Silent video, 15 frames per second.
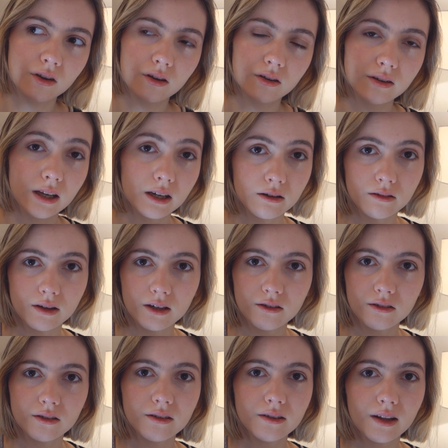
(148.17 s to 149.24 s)
a
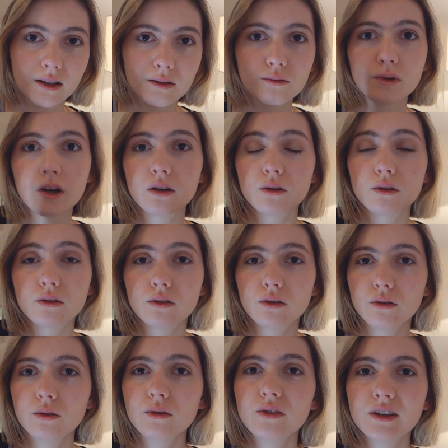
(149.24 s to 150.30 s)
decoration and we are not
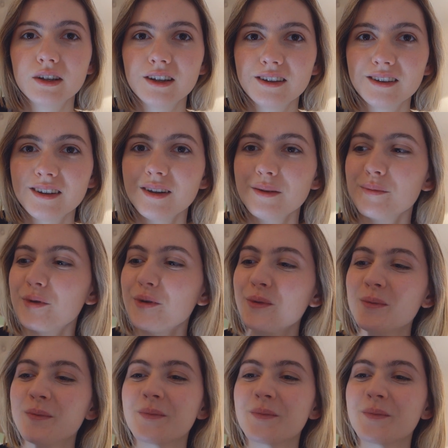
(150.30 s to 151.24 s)
using it anymore,